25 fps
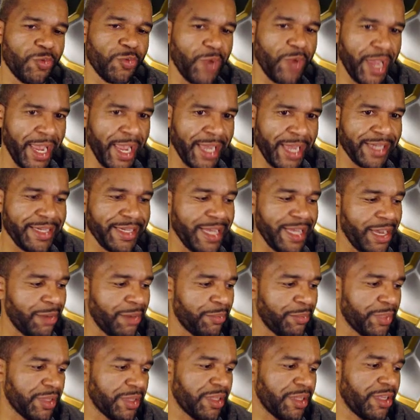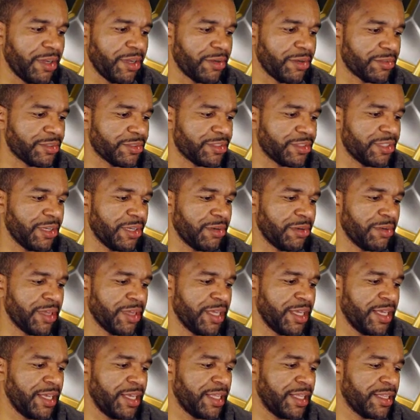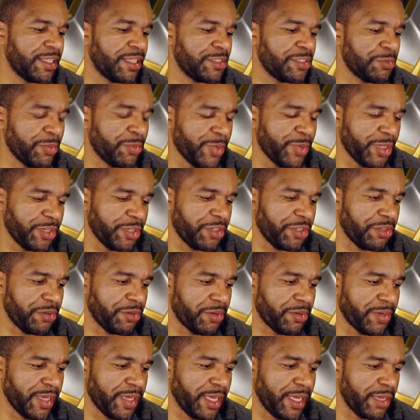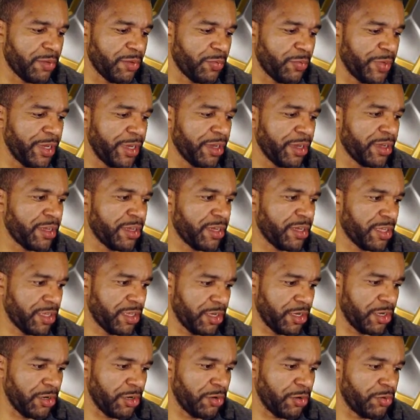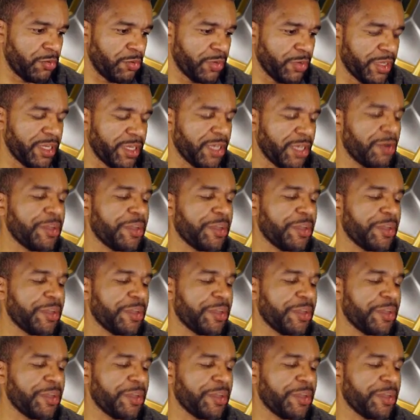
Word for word: Wang down below. So this is what we're gonna do, okay? We're gonna go, I